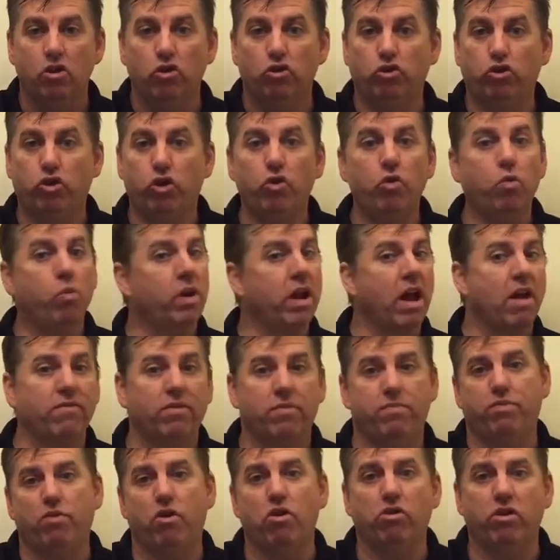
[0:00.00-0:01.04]
to whatever
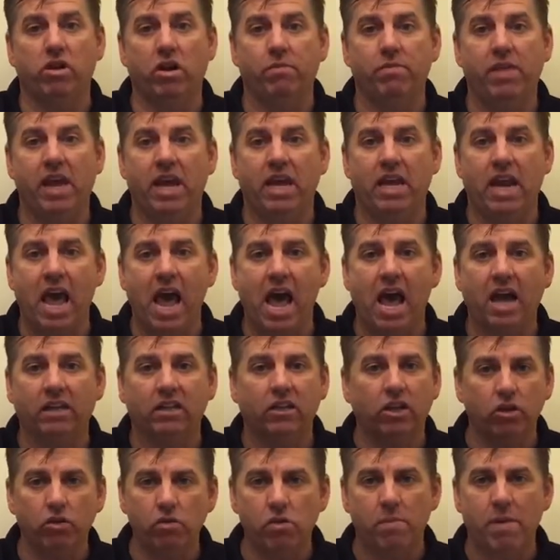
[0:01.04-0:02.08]
program they enact.
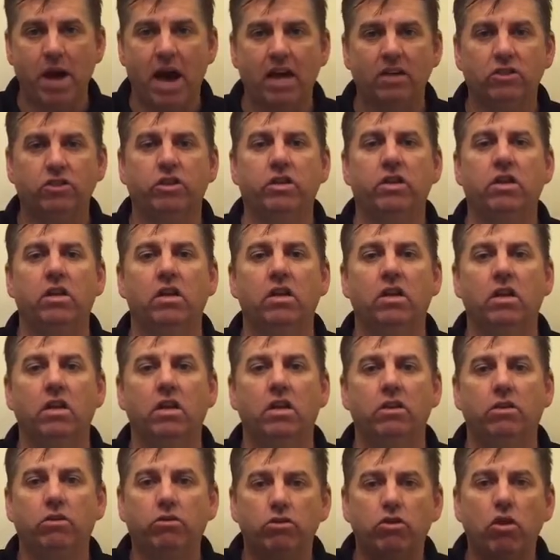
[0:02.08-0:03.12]
Can you imagine?
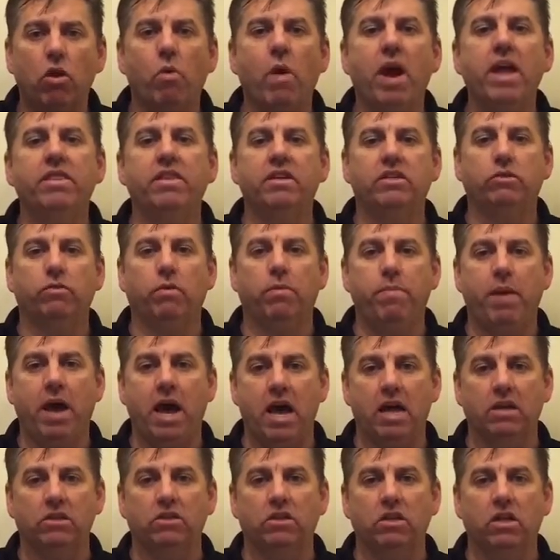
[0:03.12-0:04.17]
There's no way this would
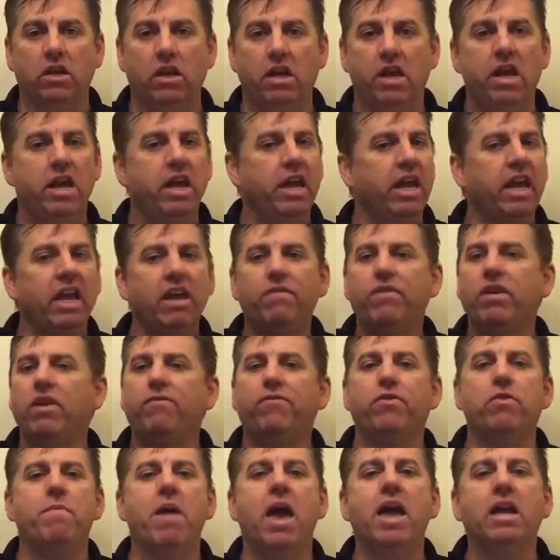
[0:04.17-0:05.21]
pass. Even if
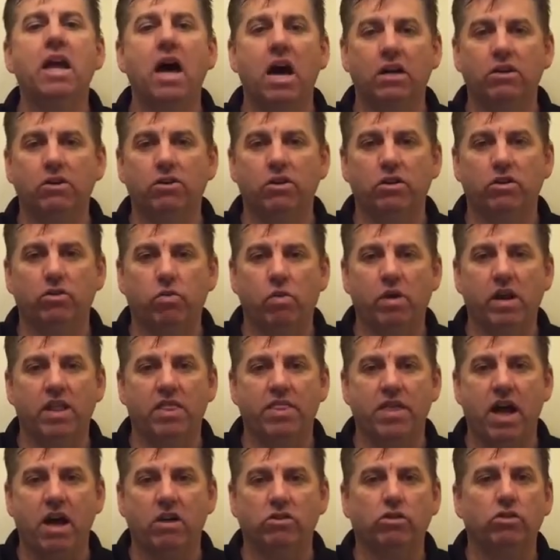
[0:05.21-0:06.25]
you made
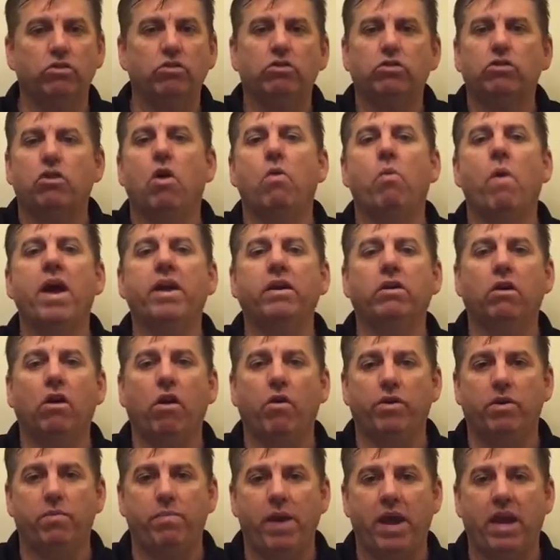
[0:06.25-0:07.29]
$120,000, there's no way you're
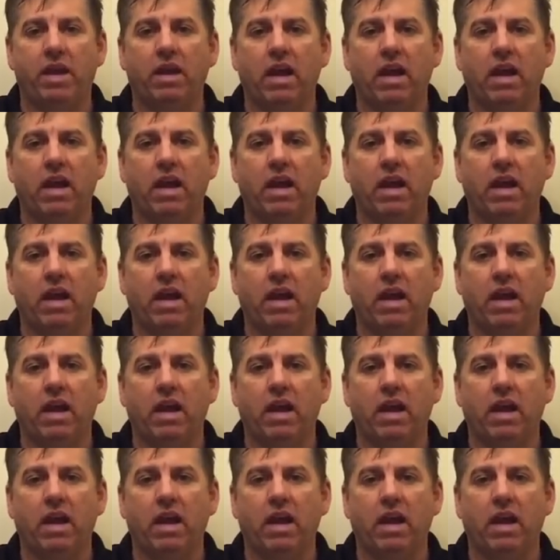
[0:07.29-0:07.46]
going to pay an